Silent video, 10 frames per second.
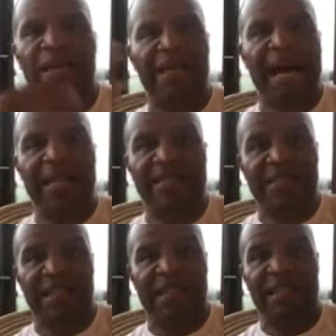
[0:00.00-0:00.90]
God
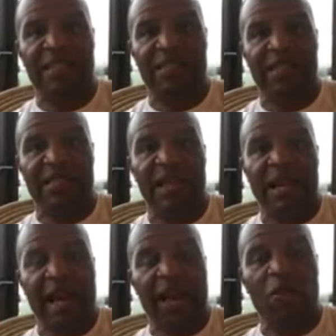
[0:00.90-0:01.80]
says, he says,
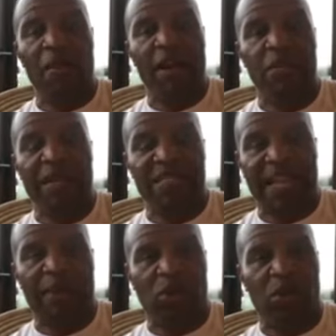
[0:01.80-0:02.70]
I don't mind you being
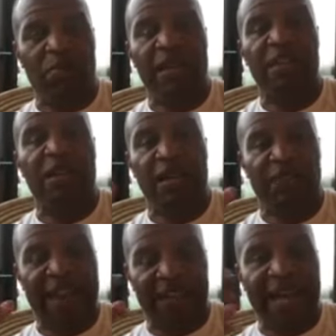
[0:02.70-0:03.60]
skeptical of me. In
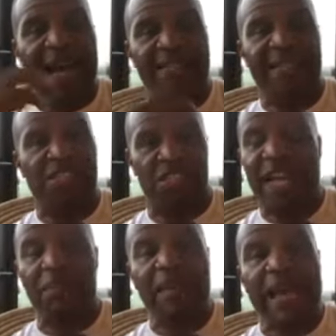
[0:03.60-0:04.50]
fact, God says,
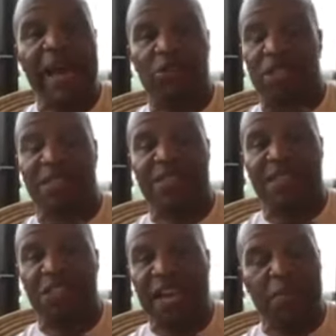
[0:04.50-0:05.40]
check me out. Jesus
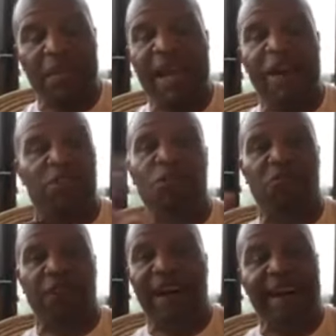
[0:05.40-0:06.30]
says, check me out. You'll
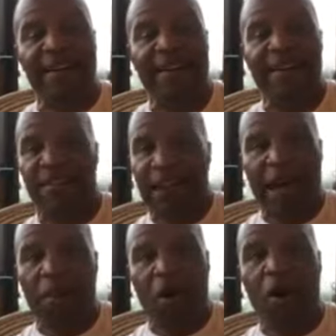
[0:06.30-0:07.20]
find that
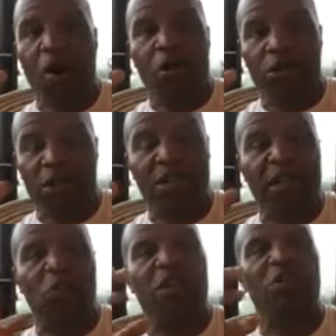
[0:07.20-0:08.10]
I'm all good.
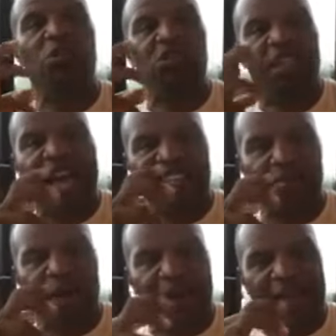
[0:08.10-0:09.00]
And when you check
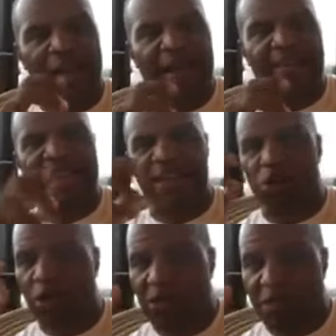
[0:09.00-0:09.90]
somebody out like that,
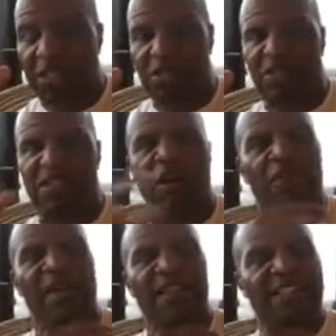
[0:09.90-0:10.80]
you'll convince
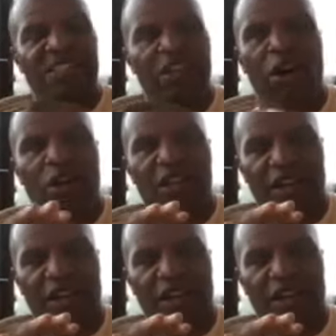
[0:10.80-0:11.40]
yourself. That's just called good